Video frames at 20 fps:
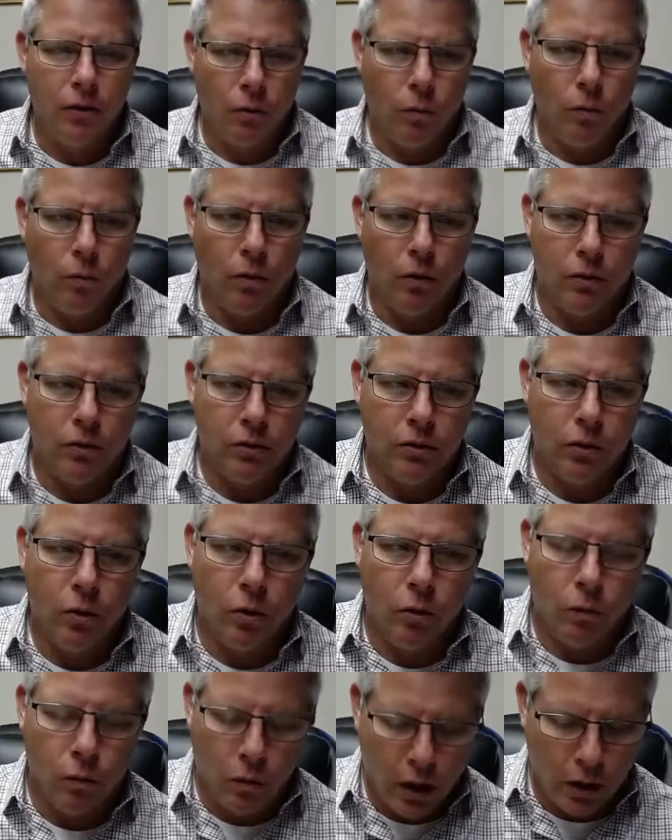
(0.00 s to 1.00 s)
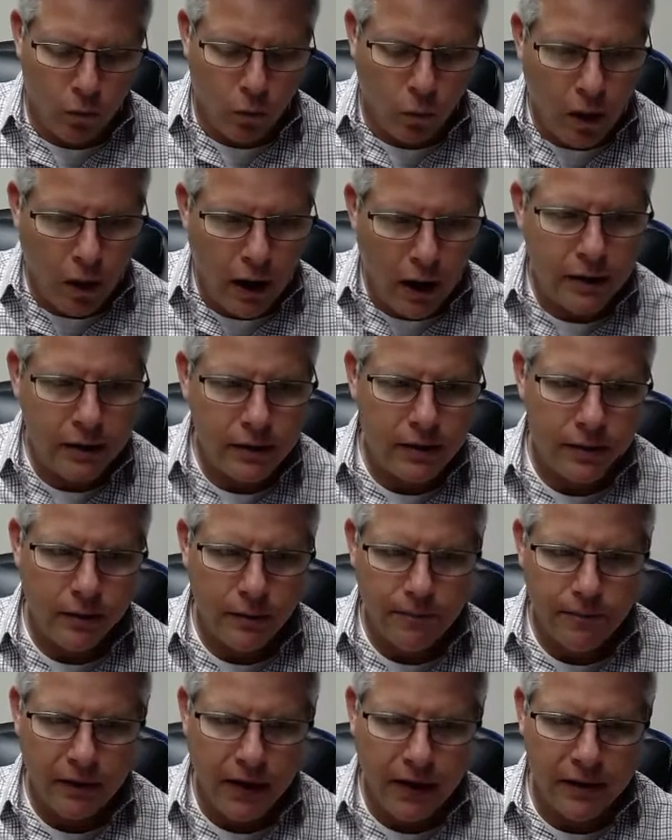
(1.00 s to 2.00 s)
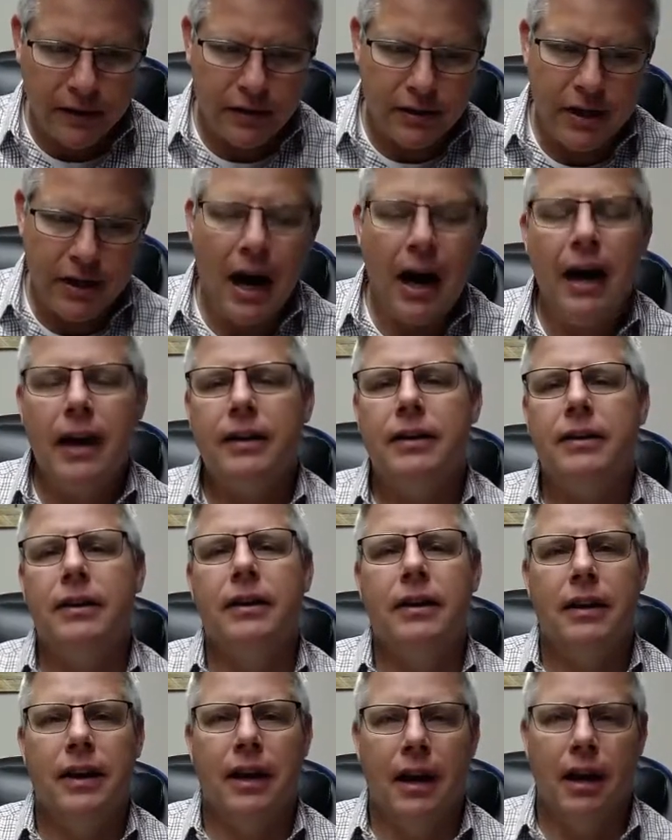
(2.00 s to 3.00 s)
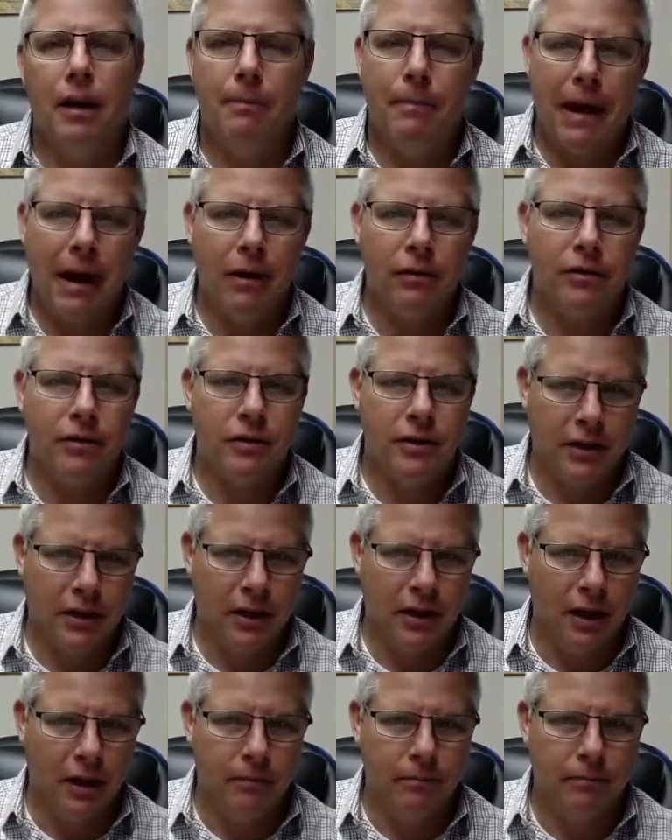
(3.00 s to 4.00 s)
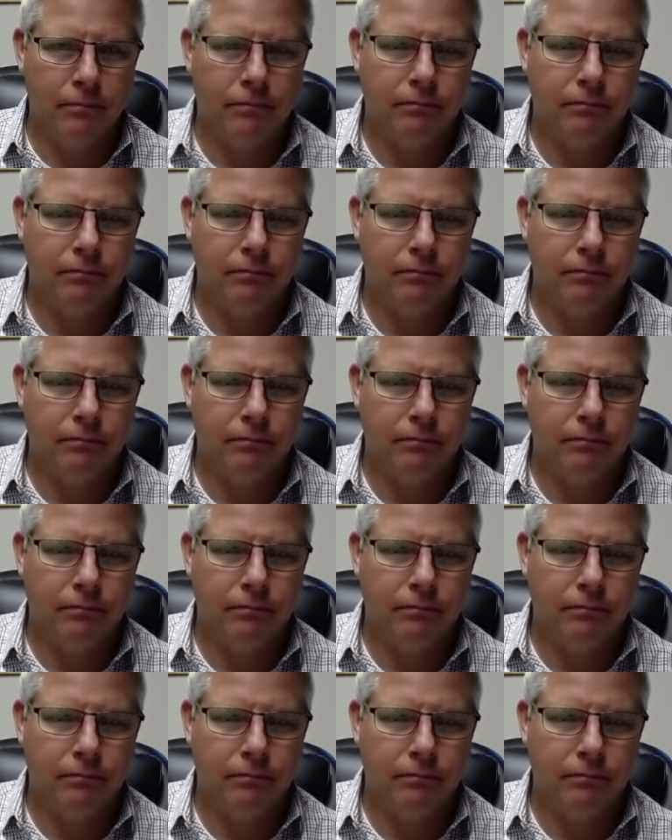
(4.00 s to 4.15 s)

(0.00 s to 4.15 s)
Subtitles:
Who one was, is not, and about to come.